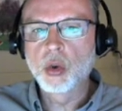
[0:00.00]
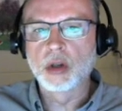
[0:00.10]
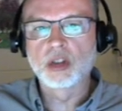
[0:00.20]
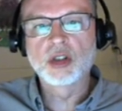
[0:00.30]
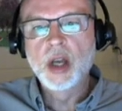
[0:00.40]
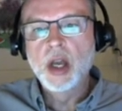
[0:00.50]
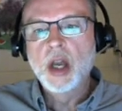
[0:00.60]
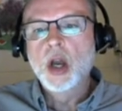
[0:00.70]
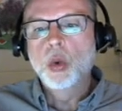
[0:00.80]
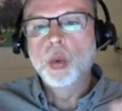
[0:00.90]
course.
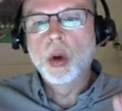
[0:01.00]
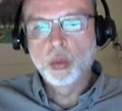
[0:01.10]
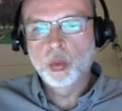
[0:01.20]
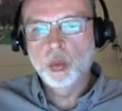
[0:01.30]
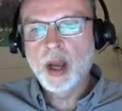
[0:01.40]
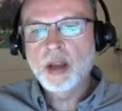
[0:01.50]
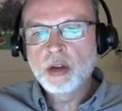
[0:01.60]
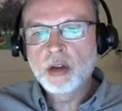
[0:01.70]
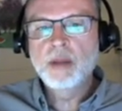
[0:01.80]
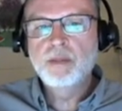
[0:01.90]
Well,
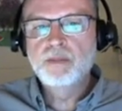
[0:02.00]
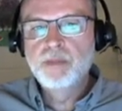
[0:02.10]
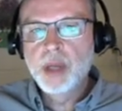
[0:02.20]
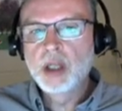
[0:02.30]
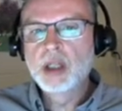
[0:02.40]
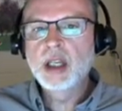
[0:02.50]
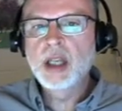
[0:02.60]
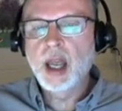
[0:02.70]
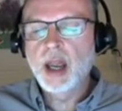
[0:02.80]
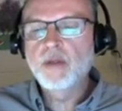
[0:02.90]
rather than
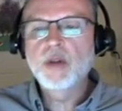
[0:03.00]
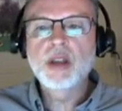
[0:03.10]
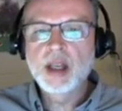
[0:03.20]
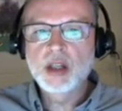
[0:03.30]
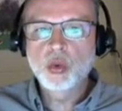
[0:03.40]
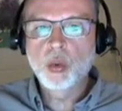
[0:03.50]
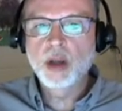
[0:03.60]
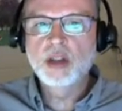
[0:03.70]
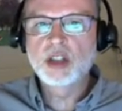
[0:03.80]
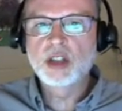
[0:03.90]
building everything
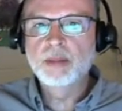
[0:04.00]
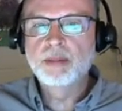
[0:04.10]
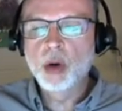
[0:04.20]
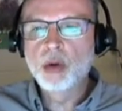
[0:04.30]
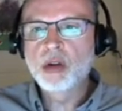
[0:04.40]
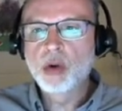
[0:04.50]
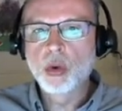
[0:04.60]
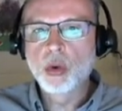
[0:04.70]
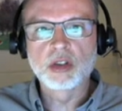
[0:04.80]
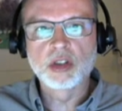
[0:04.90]
twice in both
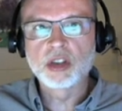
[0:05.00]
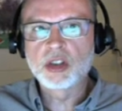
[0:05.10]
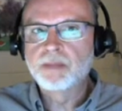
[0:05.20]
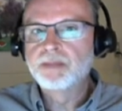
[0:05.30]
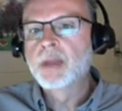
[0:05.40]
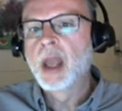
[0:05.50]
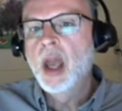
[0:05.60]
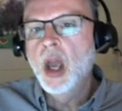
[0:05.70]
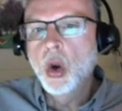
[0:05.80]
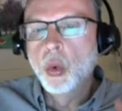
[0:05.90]
courses,
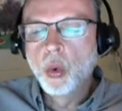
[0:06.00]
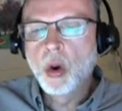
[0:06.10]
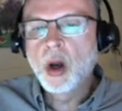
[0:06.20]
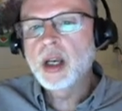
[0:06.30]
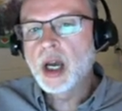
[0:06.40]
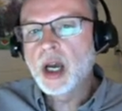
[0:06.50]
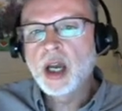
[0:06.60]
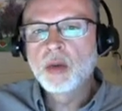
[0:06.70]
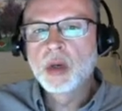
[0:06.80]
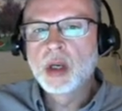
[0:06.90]
what
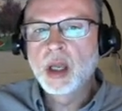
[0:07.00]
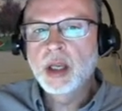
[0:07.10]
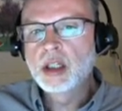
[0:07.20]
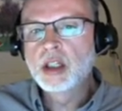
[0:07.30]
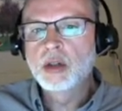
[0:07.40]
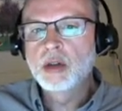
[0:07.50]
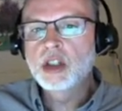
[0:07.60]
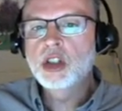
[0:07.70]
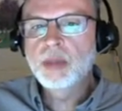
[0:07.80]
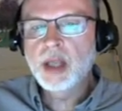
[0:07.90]
I would like to do
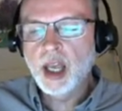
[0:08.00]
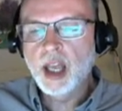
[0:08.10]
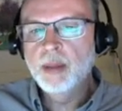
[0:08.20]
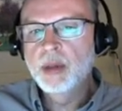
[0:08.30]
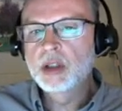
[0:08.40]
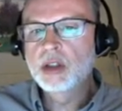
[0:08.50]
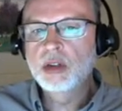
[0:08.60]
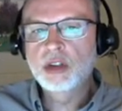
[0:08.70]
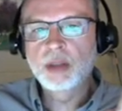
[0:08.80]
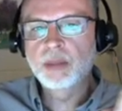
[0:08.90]
is to be able
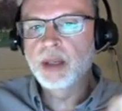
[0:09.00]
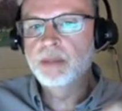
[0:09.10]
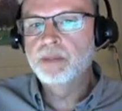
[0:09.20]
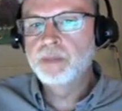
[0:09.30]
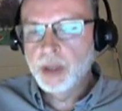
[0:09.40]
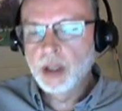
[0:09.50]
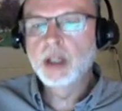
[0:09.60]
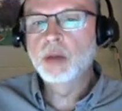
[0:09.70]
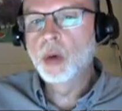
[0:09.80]
to simply build